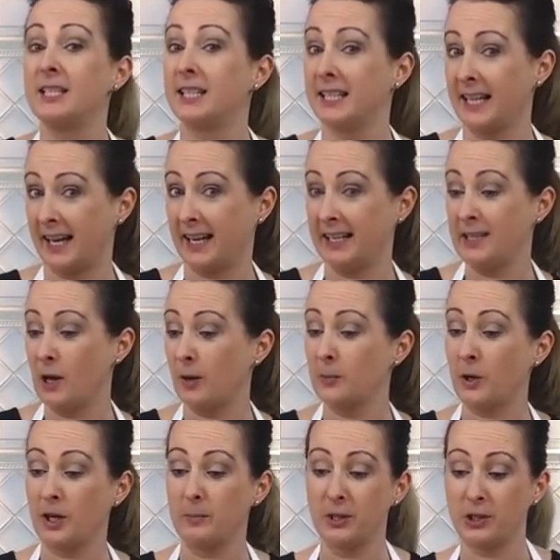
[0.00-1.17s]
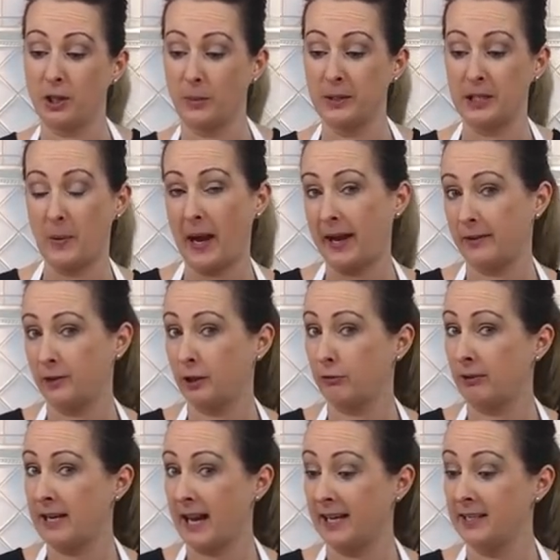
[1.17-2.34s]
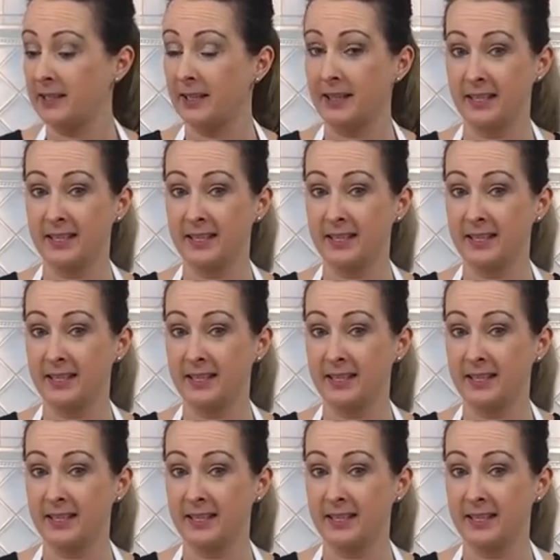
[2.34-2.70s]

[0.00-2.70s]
Today, I'm going to be showing you how to create